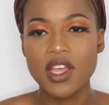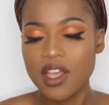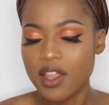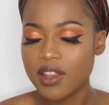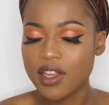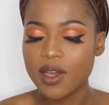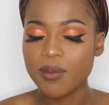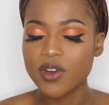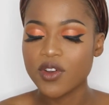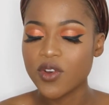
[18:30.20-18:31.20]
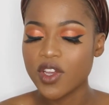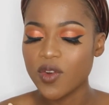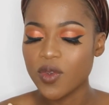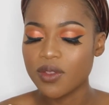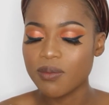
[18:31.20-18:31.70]
And then I'm going to go
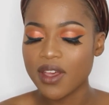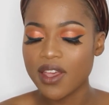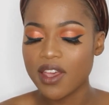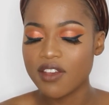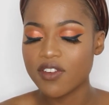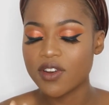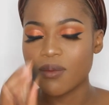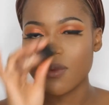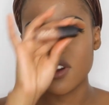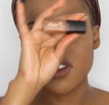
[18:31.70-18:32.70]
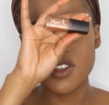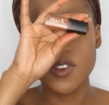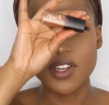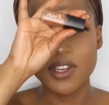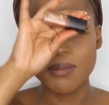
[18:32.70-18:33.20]
in with my Avon Mark
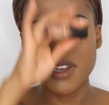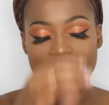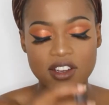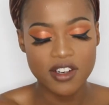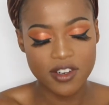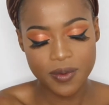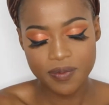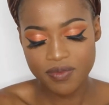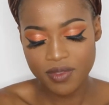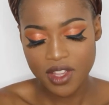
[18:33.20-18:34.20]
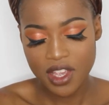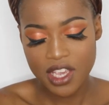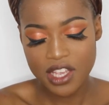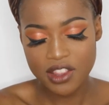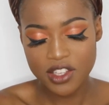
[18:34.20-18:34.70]
Liquid Lip Lacquer
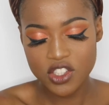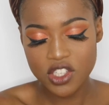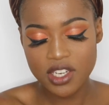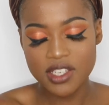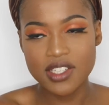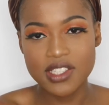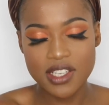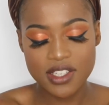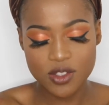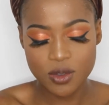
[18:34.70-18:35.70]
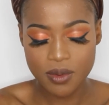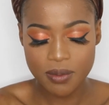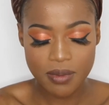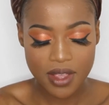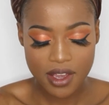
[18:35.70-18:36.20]
in the shade Dare to Be
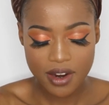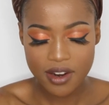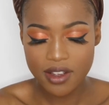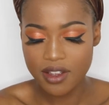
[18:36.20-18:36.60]
Bare.